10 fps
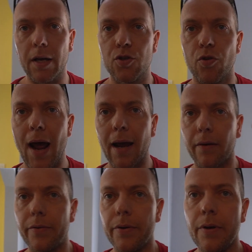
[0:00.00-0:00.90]

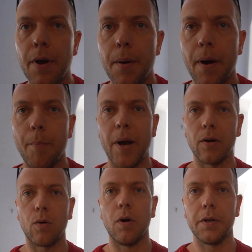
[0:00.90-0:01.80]
attract a
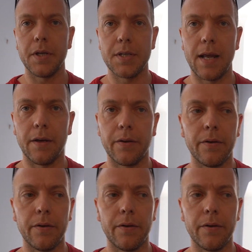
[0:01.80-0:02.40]
better quality tenant.